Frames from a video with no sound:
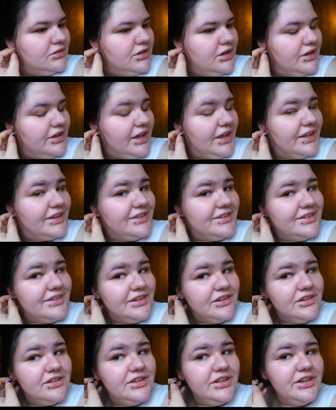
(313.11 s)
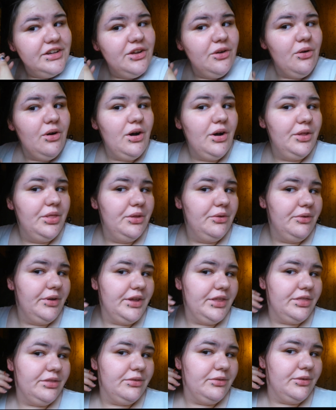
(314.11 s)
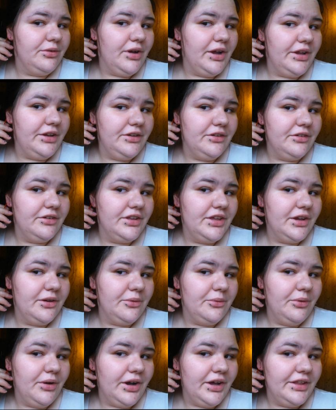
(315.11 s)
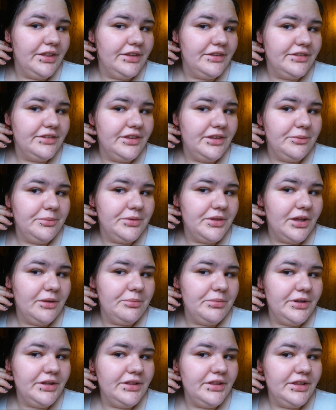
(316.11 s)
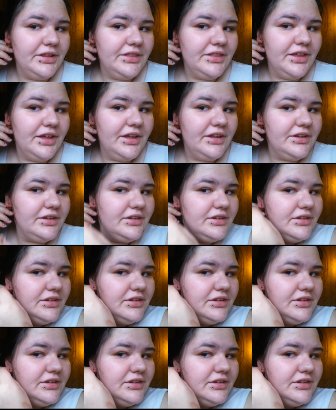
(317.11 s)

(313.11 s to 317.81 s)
Okay, it still didn't go all the way through. I don't get why this keeps happening like that.